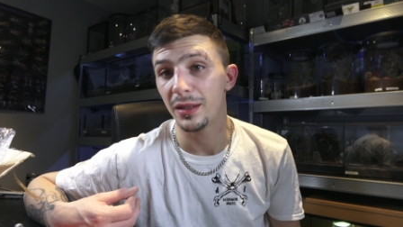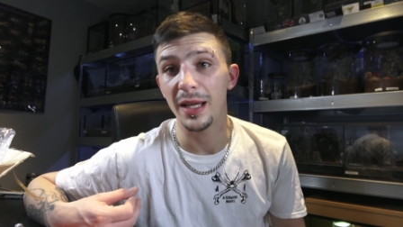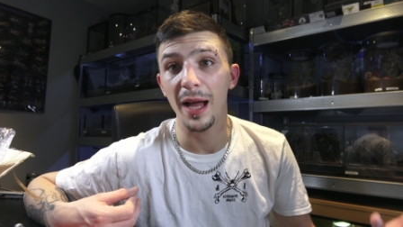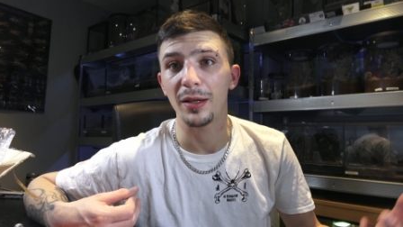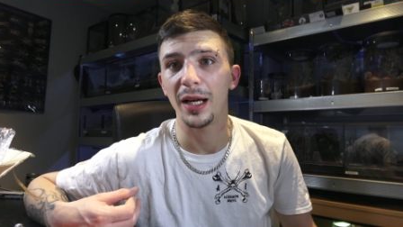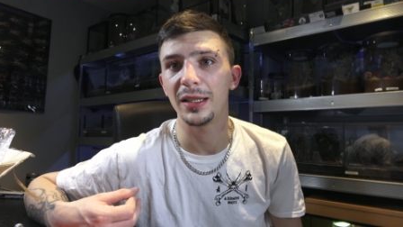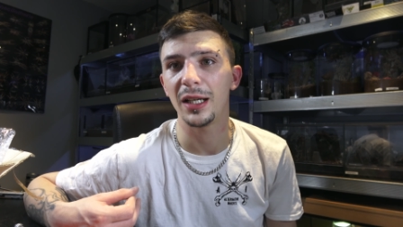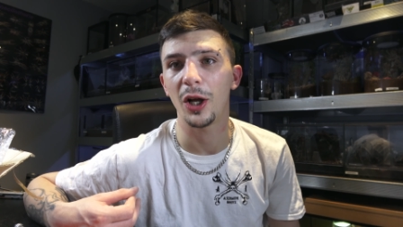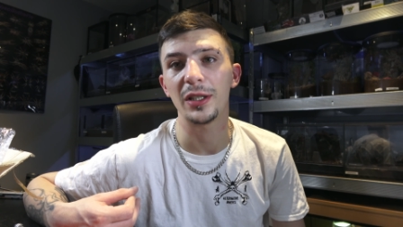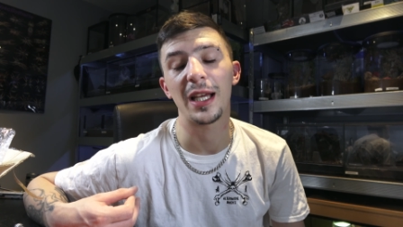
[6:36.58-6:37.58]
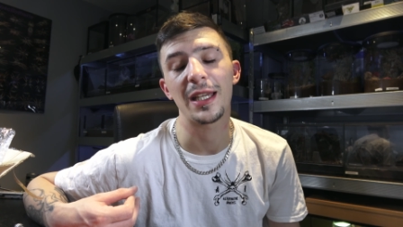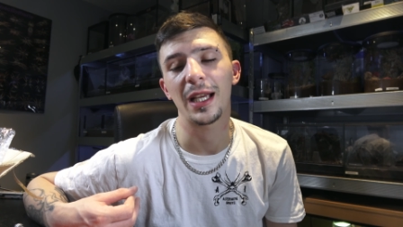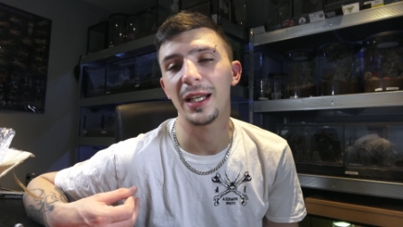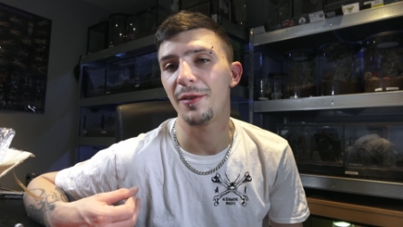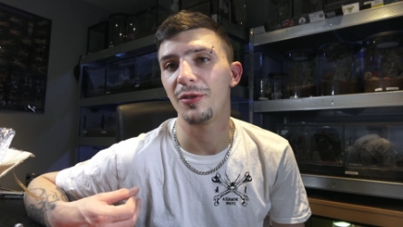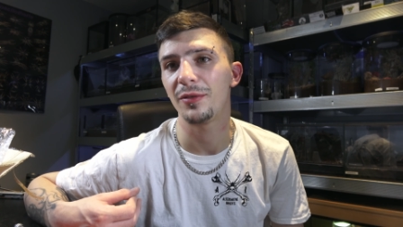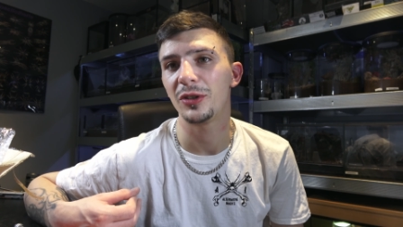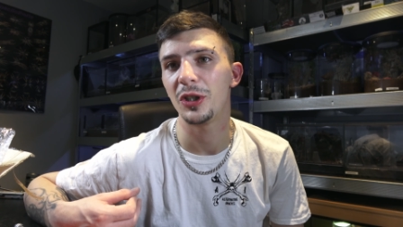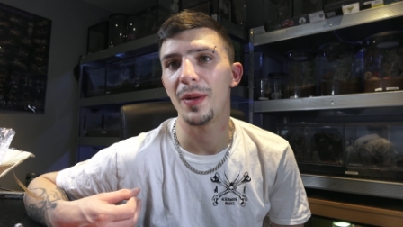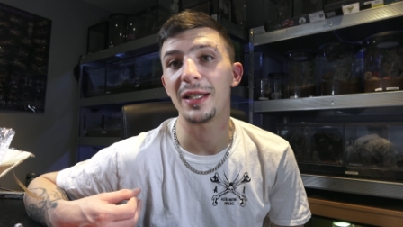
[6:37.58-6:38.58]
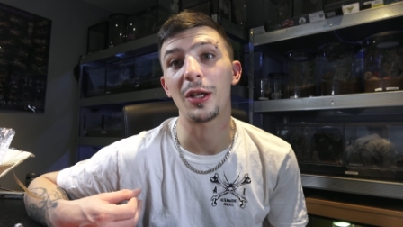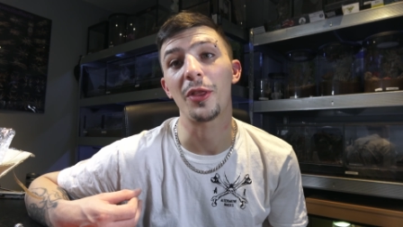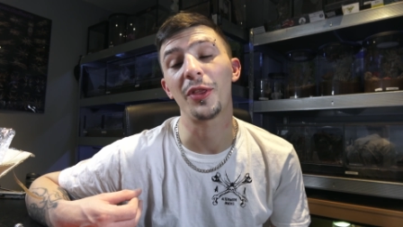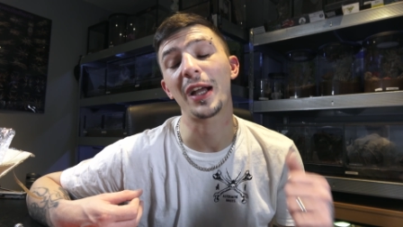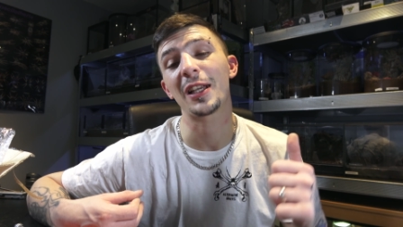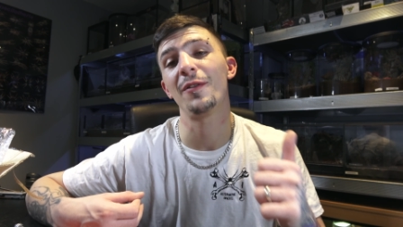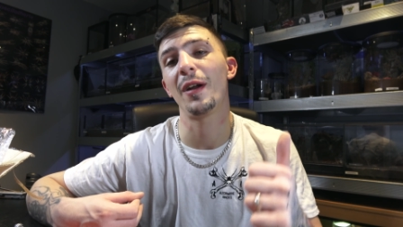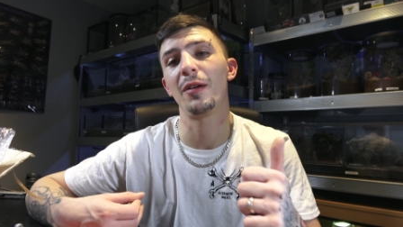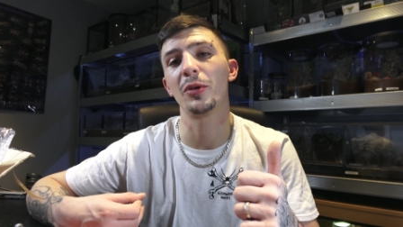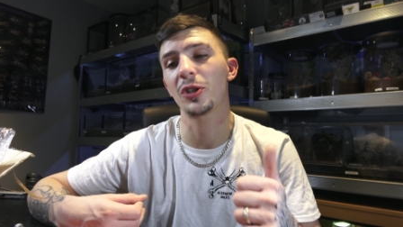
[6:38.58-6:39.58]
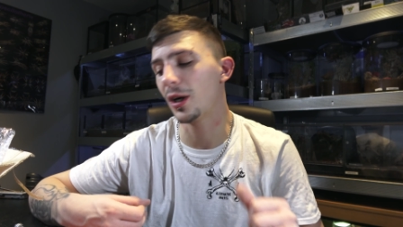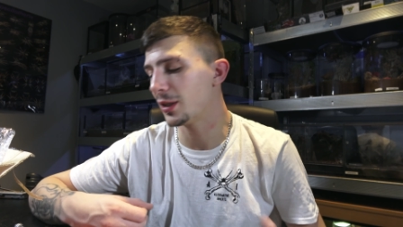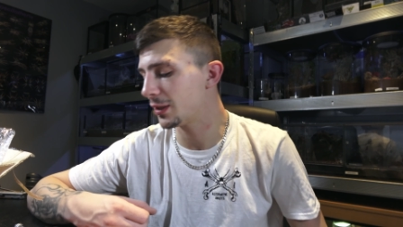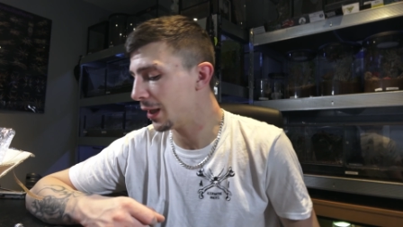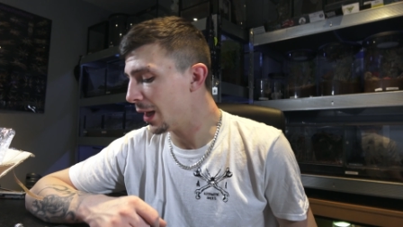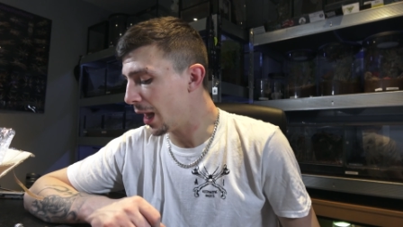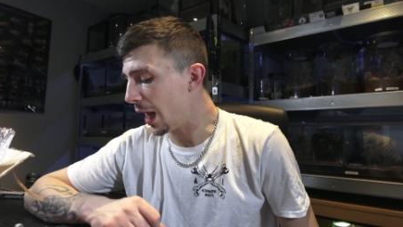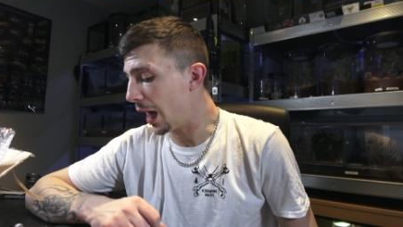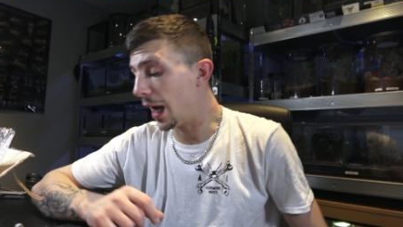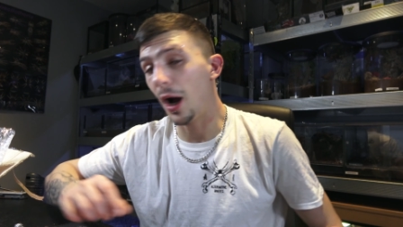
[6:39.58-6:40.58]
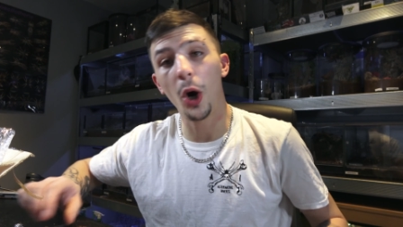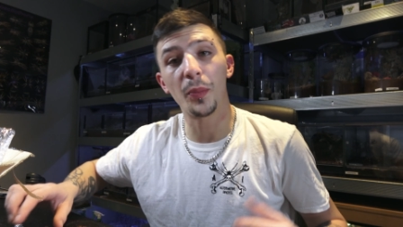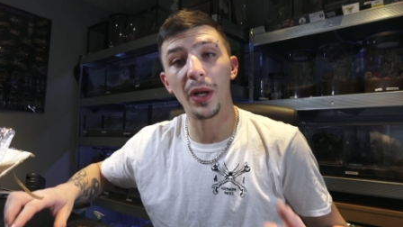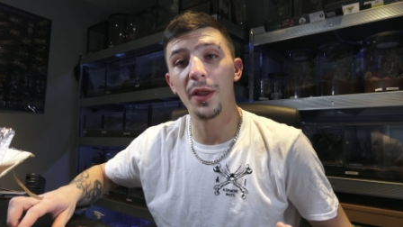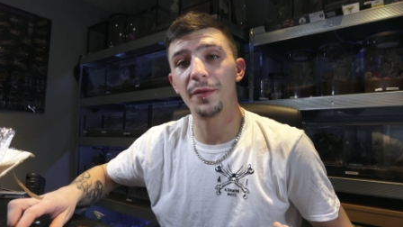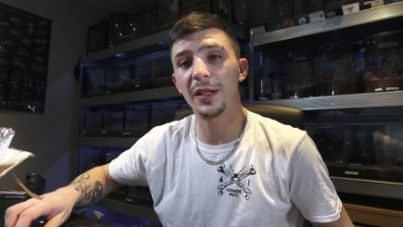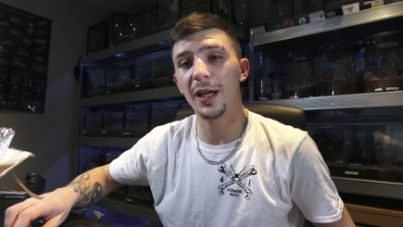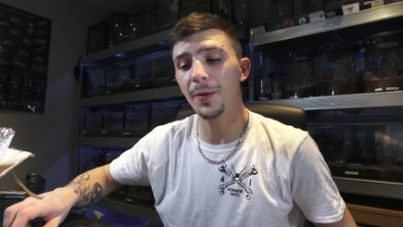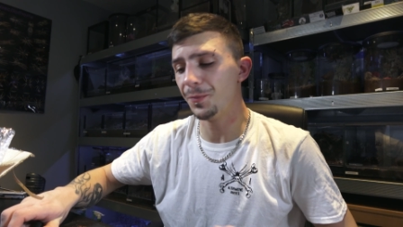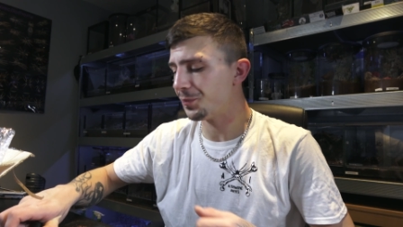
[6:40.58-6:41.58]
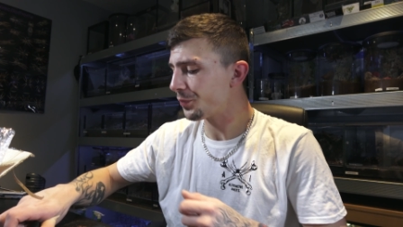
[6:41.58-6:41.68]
yeah, and like you say, you can never have too many, so thank you very much, guys. I uh, hope you liked the video.